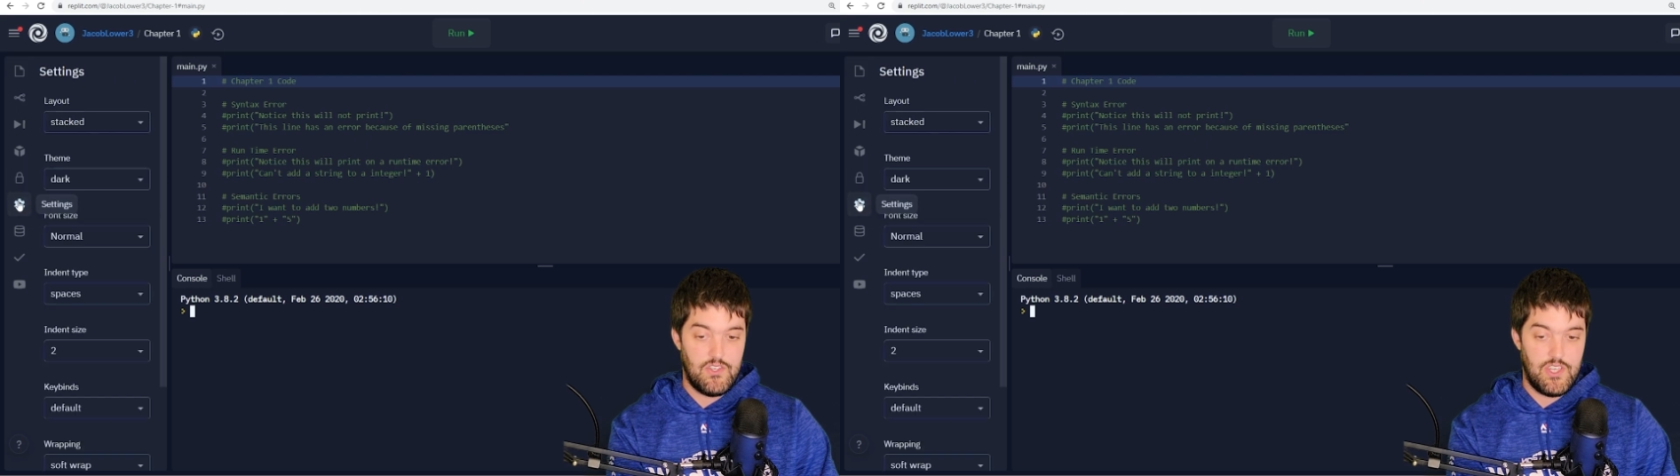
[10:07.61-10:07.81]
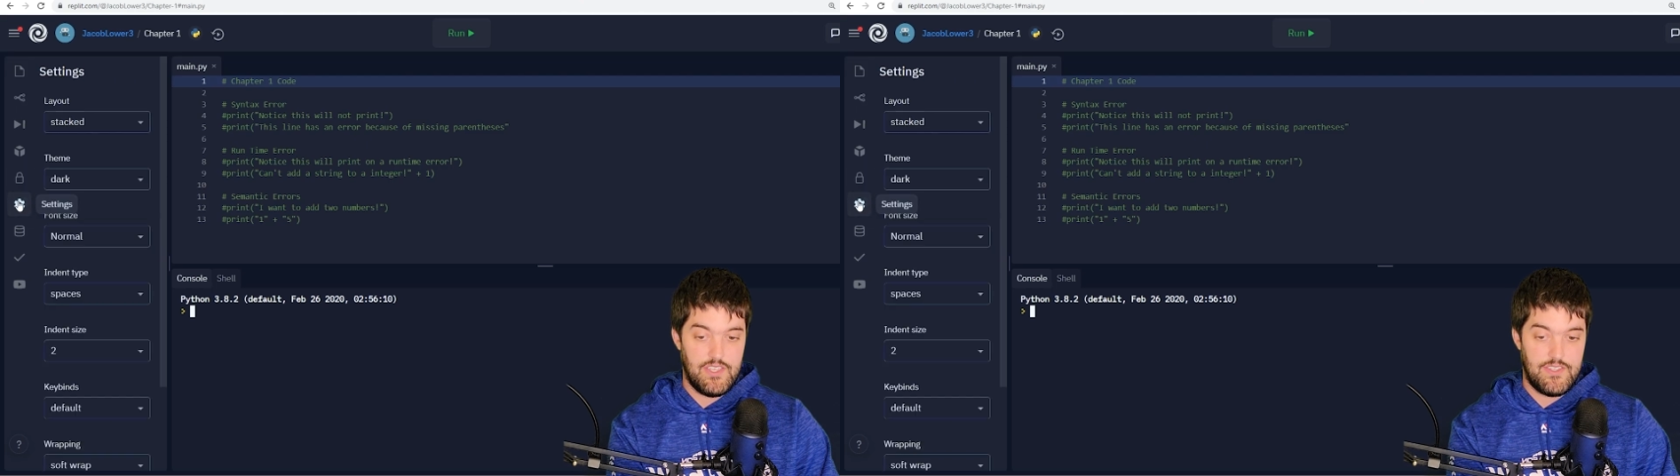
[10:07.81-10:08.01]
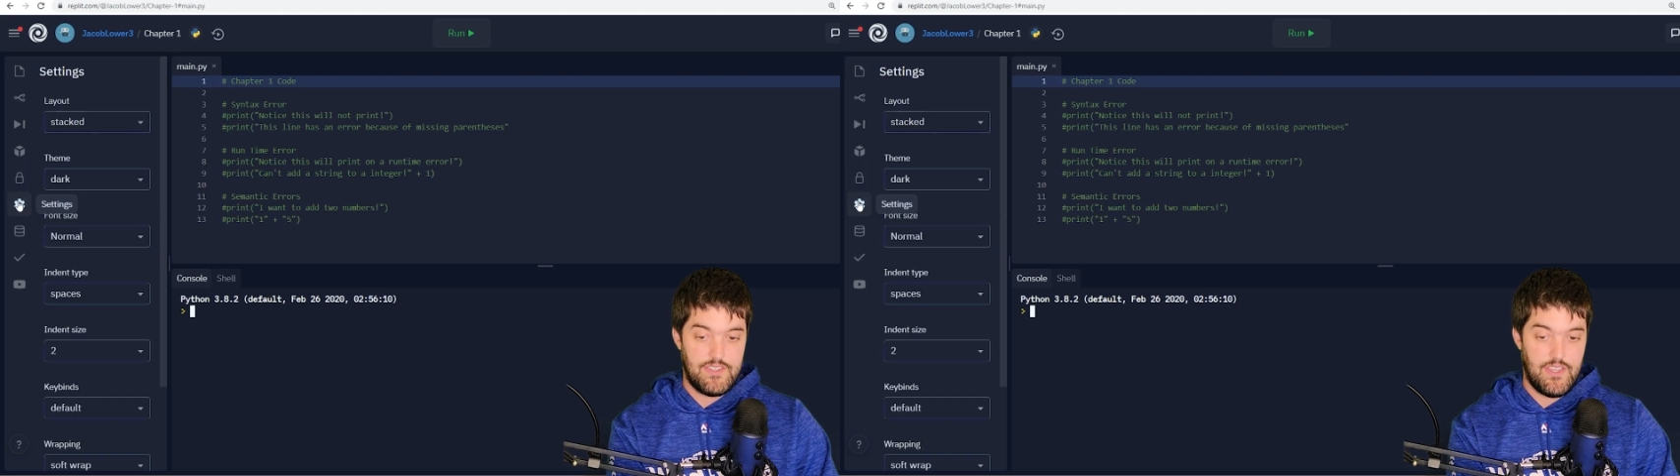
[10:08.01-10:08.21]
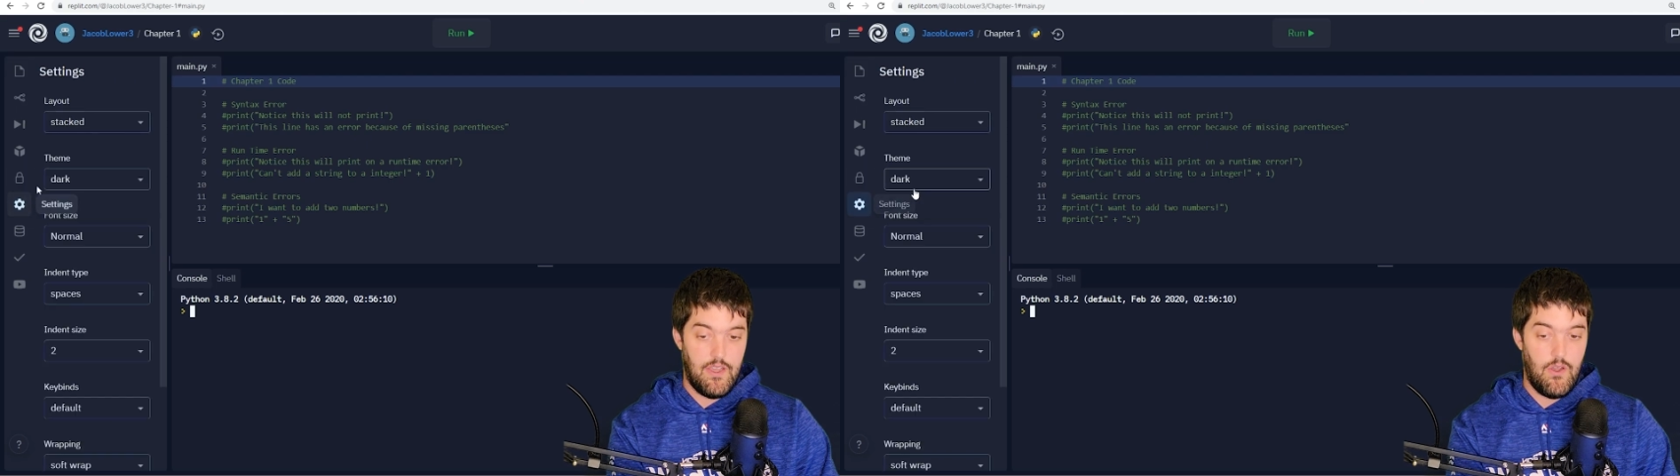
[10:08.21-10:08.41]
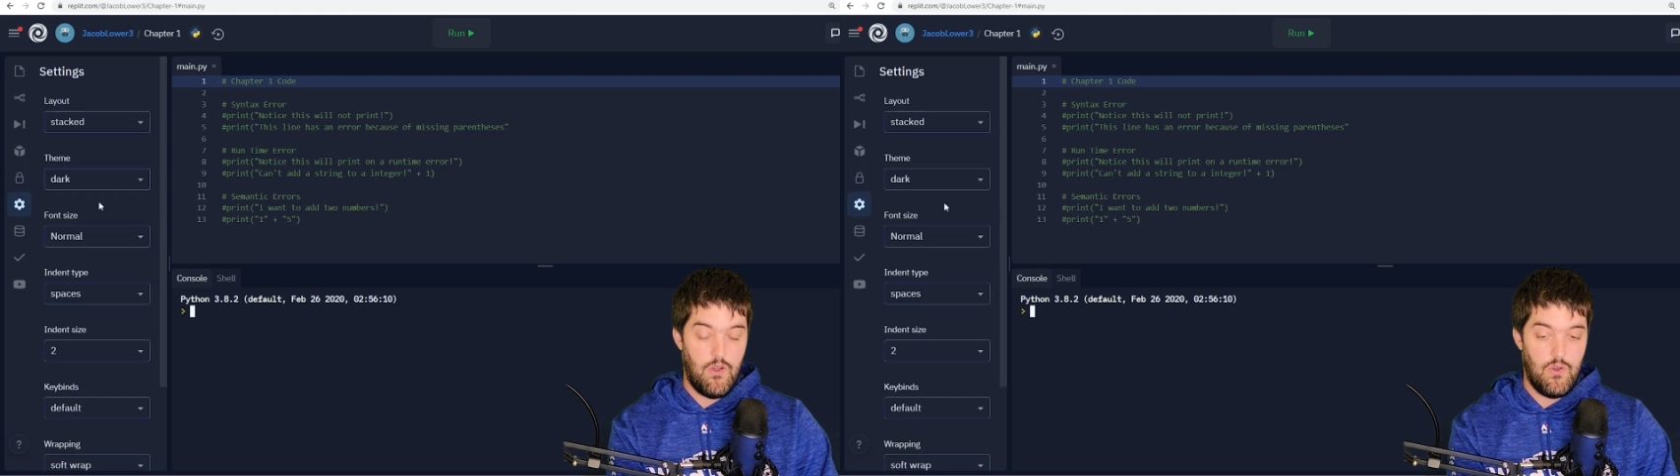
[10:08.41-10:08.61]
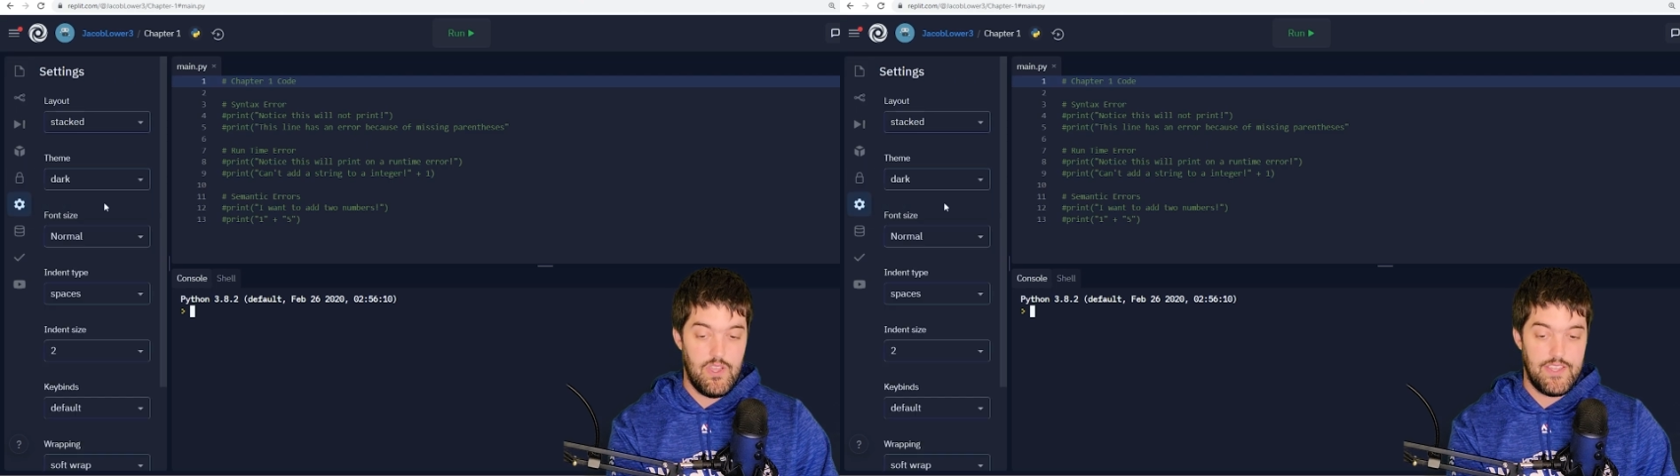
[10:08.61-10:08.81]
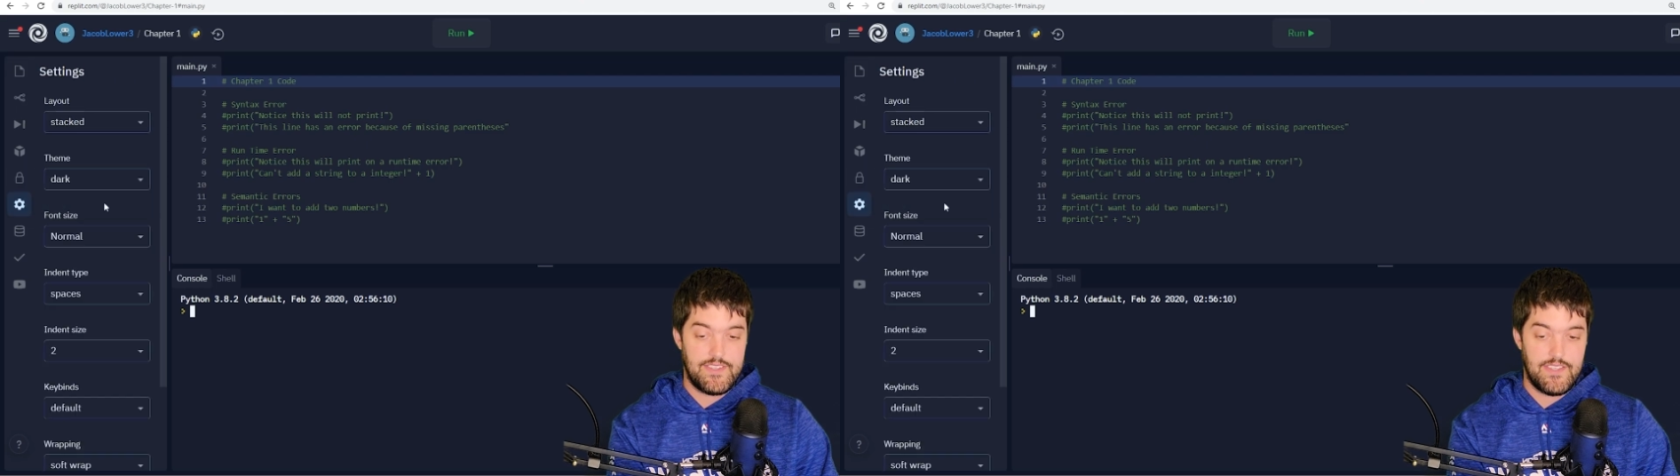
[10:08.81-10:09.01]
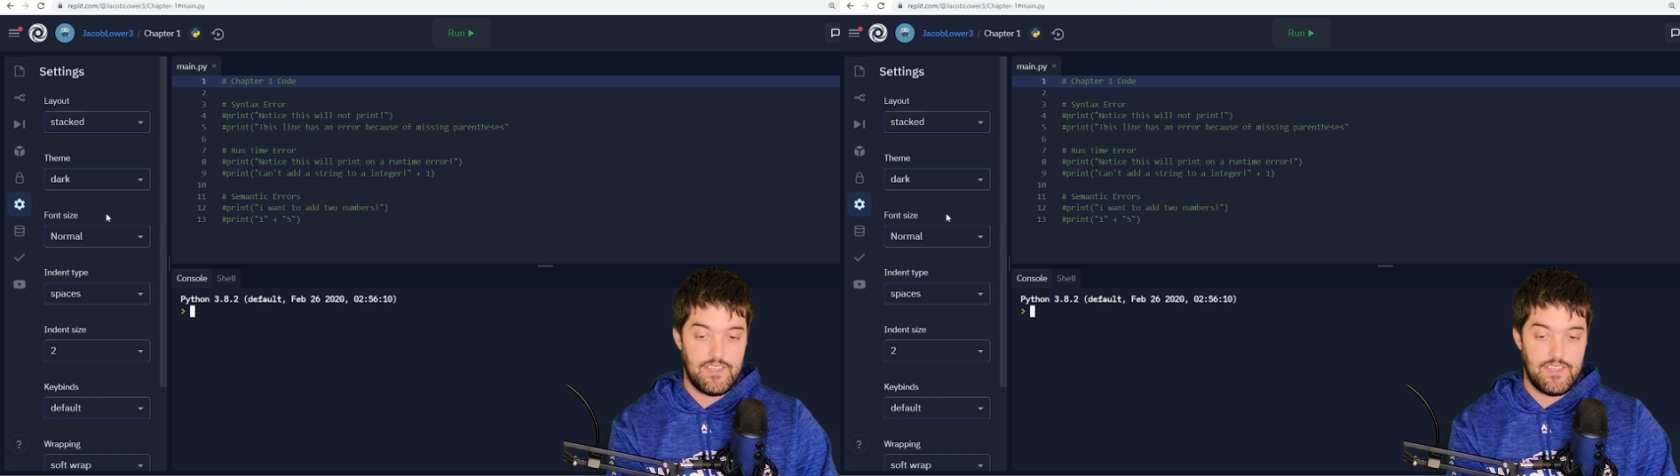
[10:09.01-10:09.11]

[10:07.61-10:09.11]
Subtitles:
just so it's a